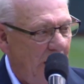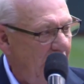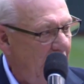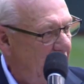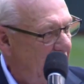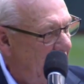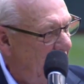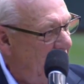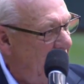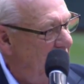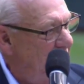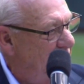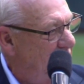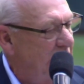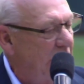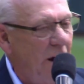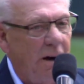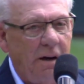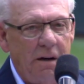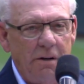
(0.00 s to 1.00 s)
John and I
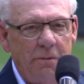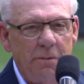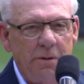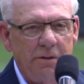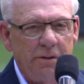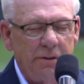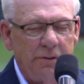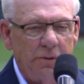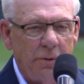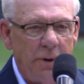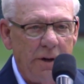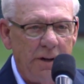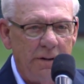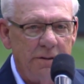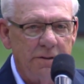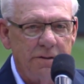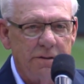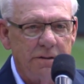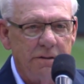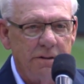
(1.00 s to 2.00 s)
started with the
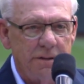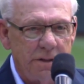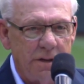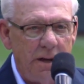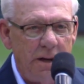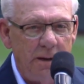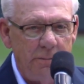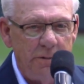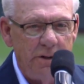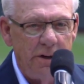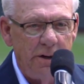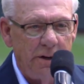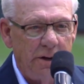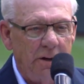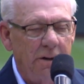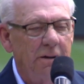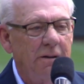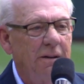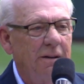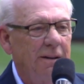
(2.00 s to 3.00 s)
Twins the same
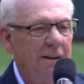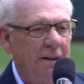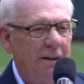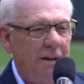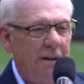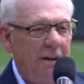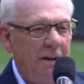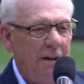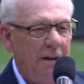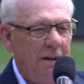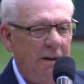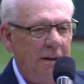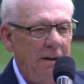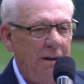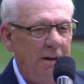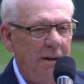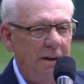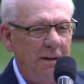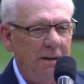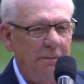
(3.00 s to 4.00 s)
year,
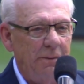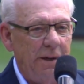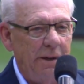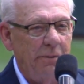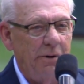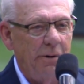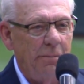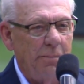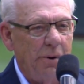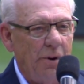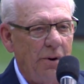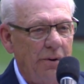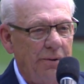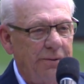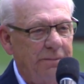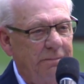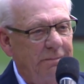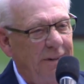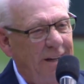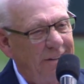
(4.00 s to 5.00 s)
and we were
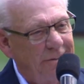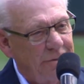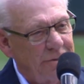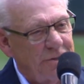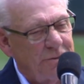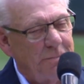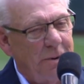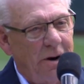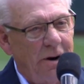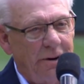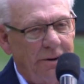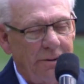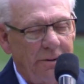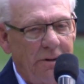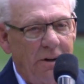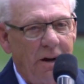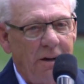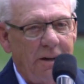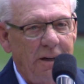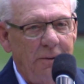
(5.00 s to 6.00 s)
both either
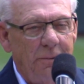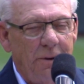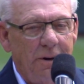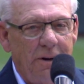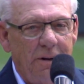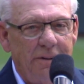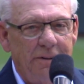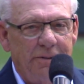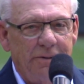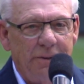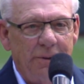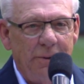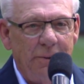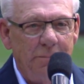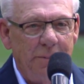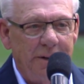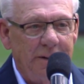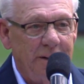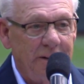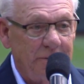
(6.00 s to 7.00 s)
smart or lucky, one of the
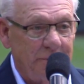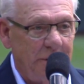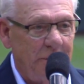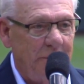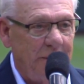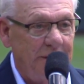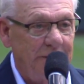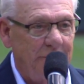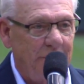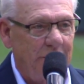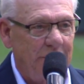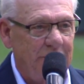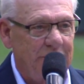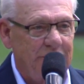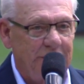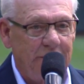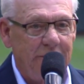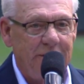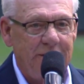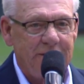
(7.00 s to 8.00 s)
two, because we won the
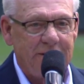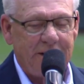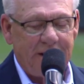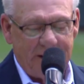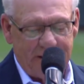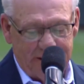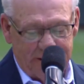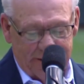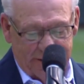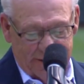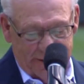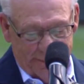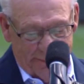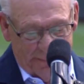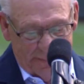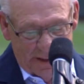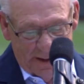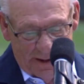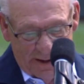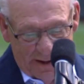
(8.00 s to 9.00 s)
World Series that
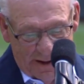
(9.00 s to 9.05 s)
year.